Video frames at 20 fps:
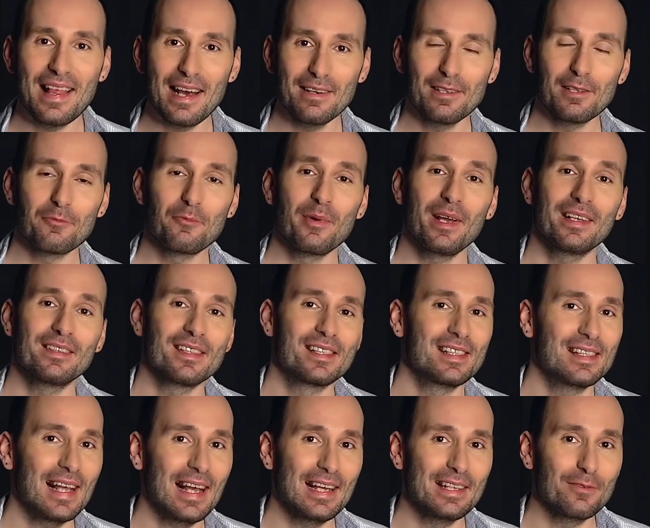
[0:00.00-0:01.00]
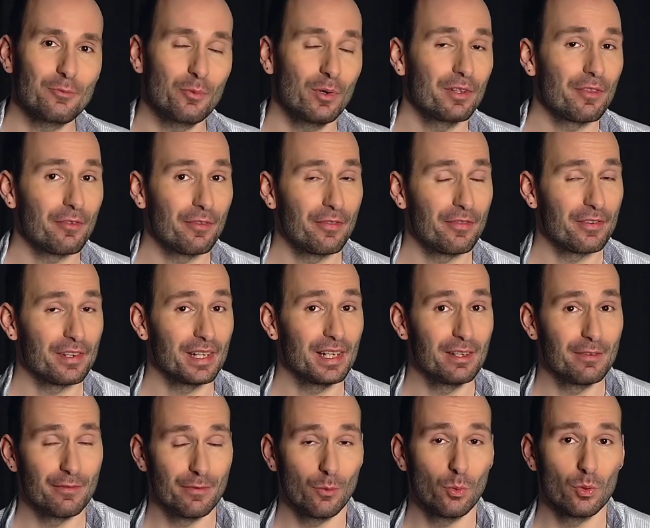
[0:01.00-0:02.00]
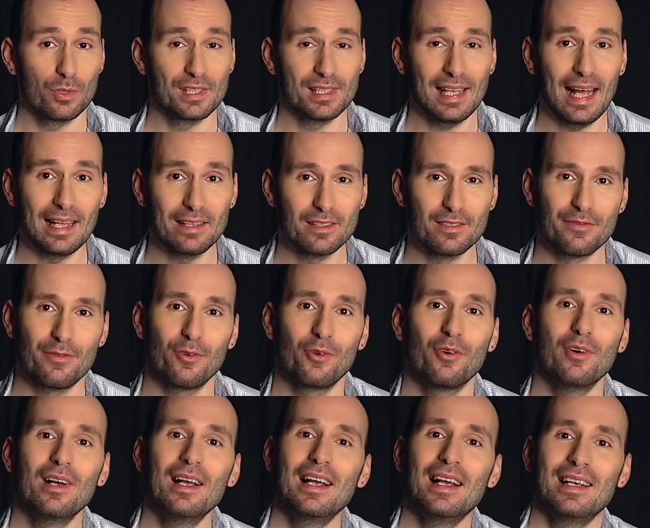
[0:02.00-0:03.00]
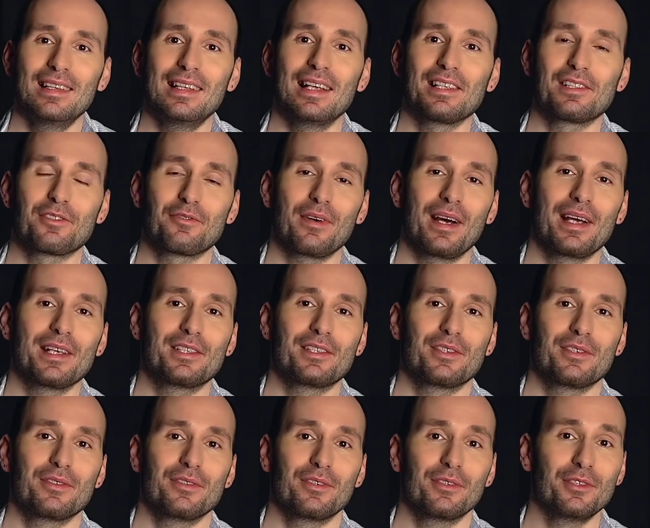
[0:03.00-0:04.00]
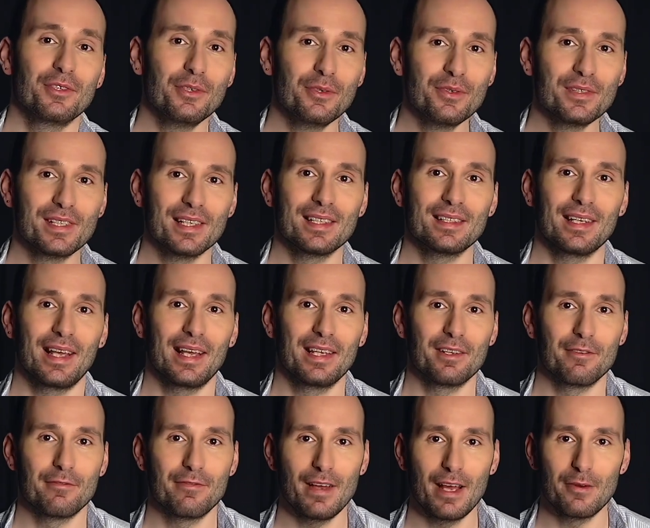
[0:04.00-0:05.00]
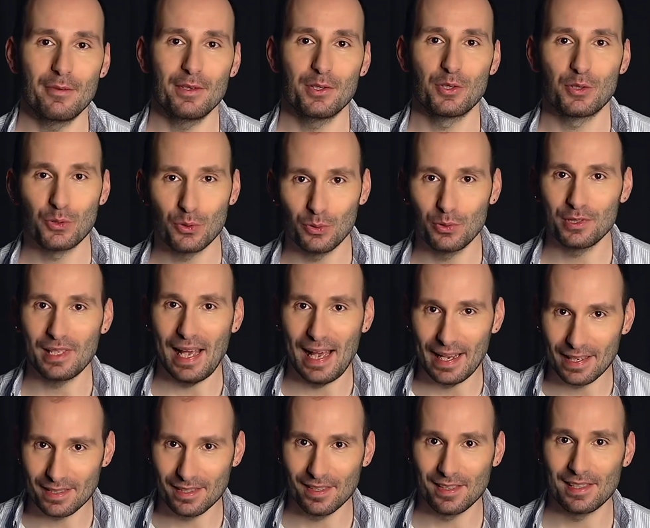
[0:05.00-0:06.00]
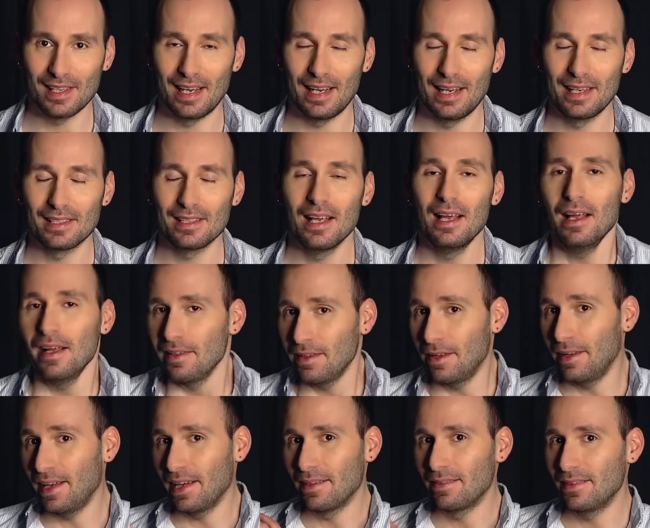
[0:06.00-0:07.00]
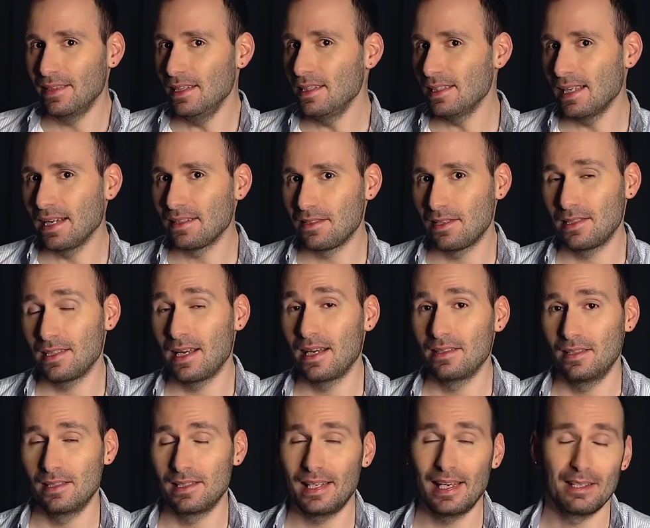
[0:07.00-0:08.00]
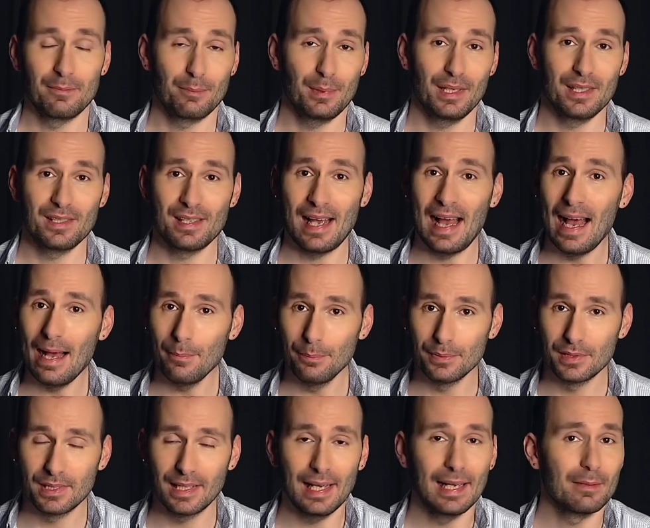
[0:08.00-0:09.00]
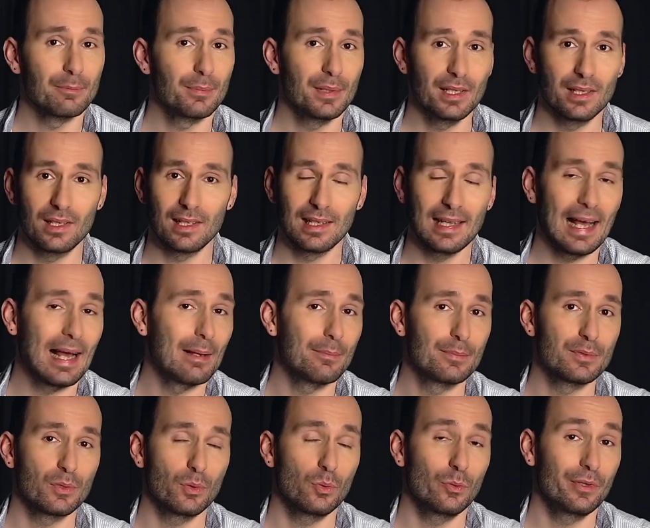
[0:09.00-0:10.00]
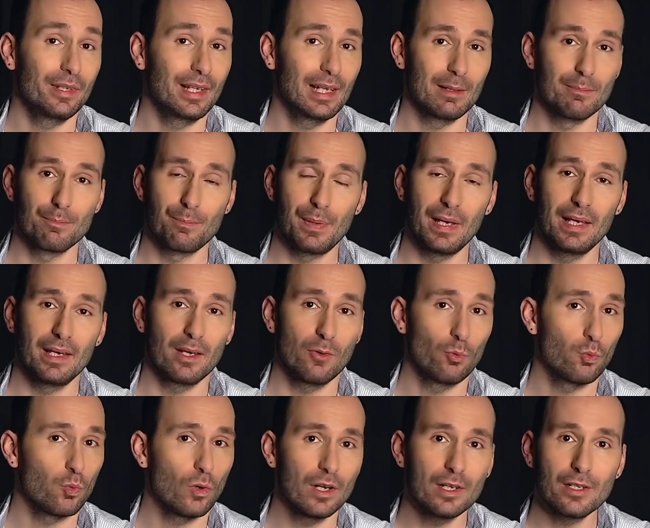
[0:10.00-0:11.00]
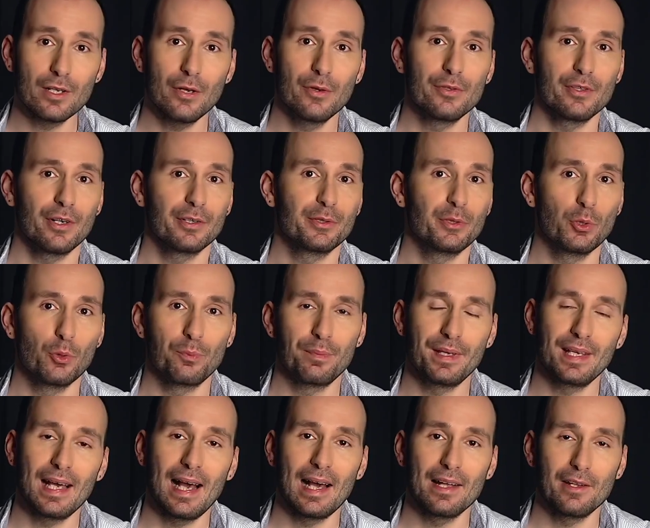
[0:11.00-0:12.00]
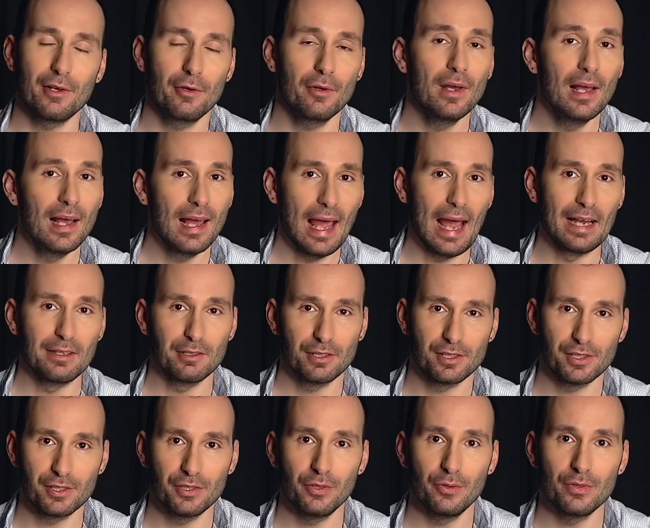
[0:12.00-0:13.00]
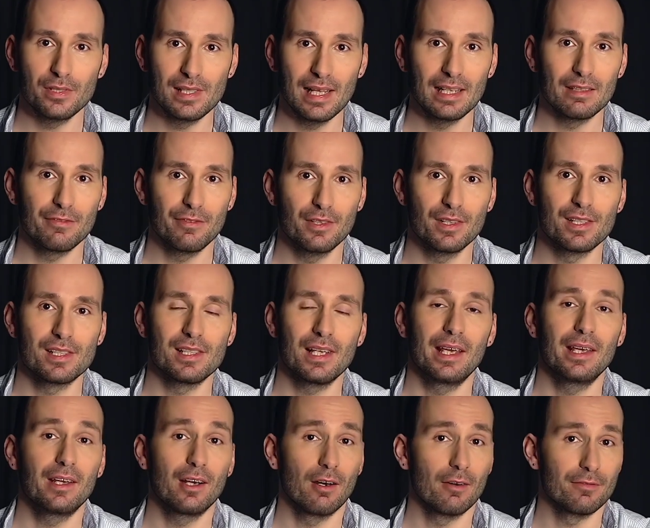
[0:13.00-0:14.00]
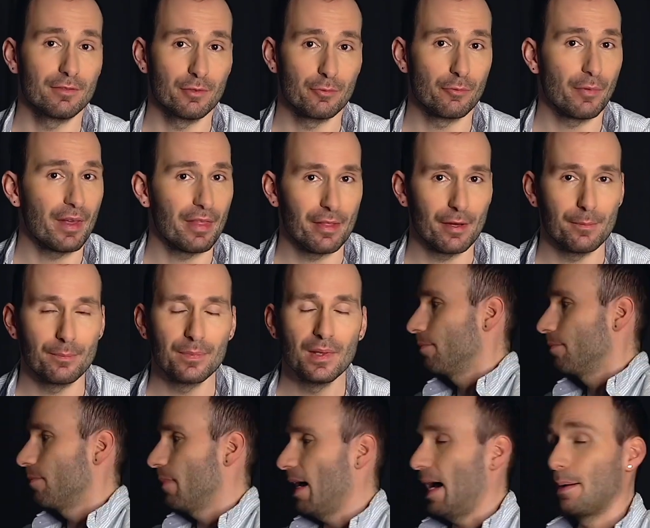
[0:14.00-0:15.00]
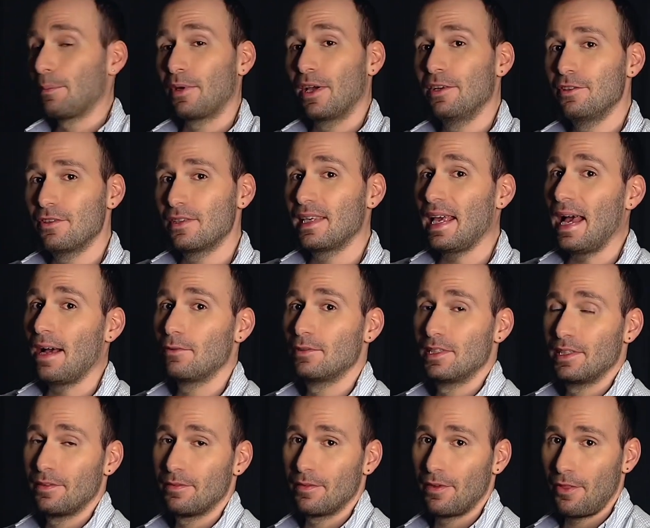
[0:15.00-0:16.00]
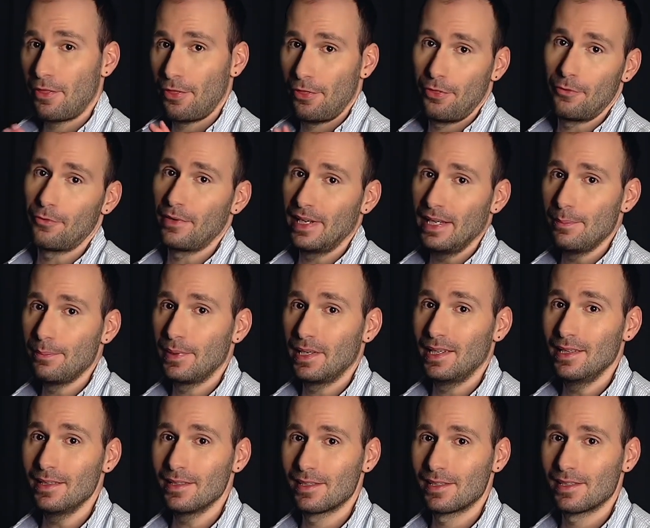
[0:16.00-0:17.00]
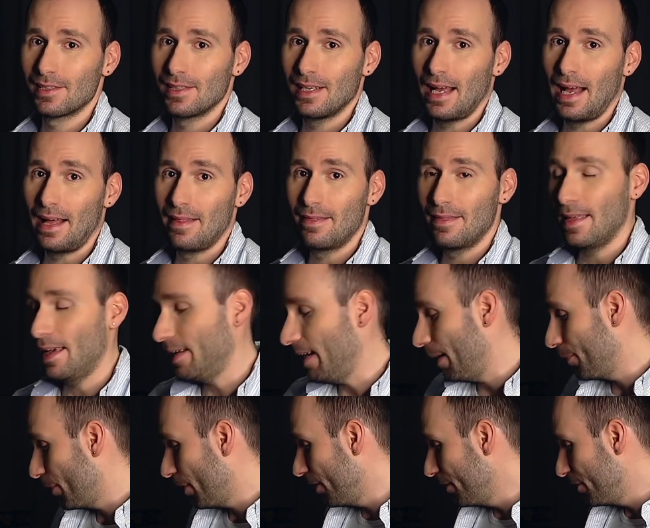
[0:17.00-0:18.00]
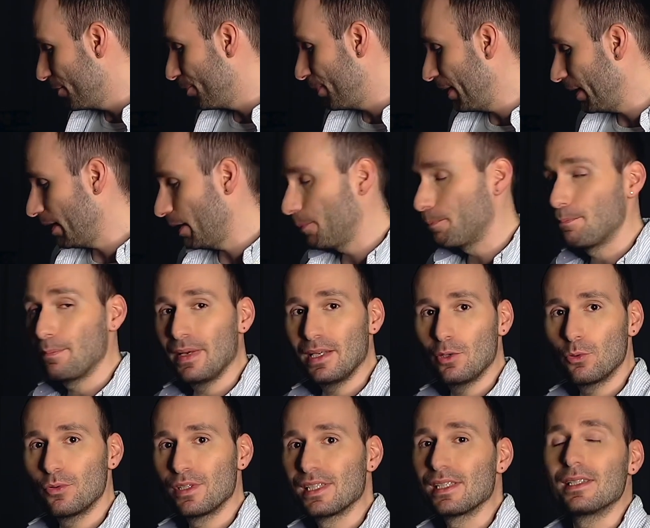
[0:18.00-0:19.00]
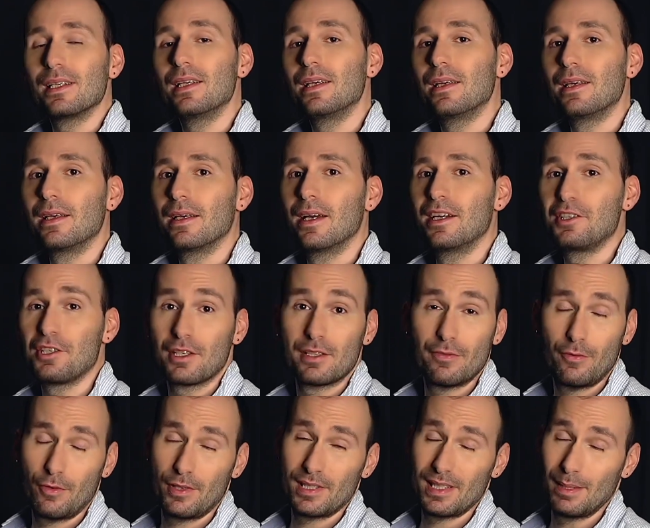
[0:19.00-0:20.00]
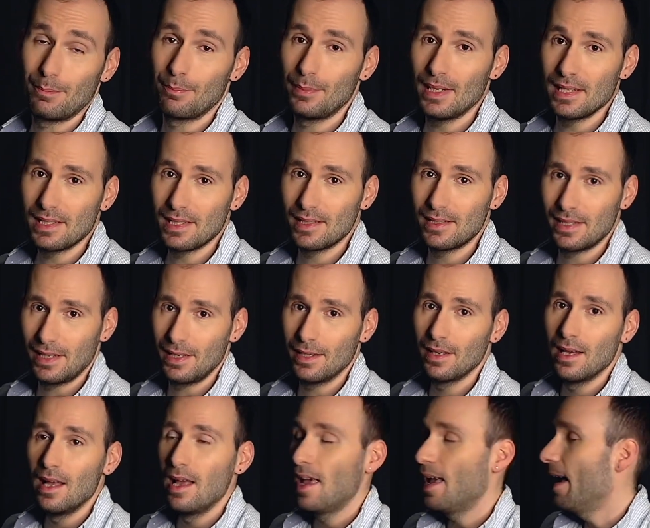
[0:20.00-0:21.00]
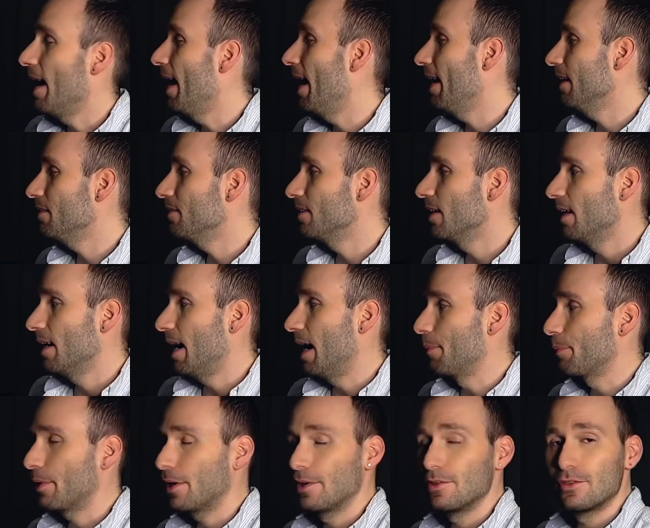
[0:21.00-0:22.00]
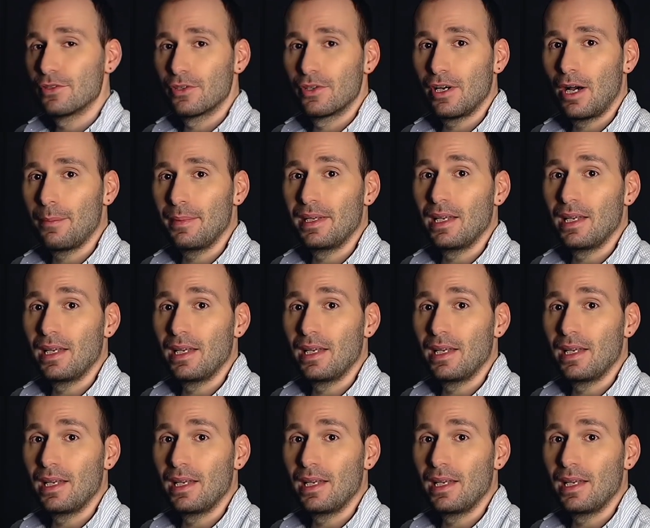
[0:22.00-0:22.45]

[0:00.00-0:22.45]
that we understand what 3/4 stands for, let's try to use it in a very short exercise. Now again, these exercises can be tapped, can be clapped, or you can pick one note on your piano and just use that for the sake of the rhythm. I'm going to count in 3 beats, and then I'm going to pick a middle C here just for simplicity, and I'm going to come in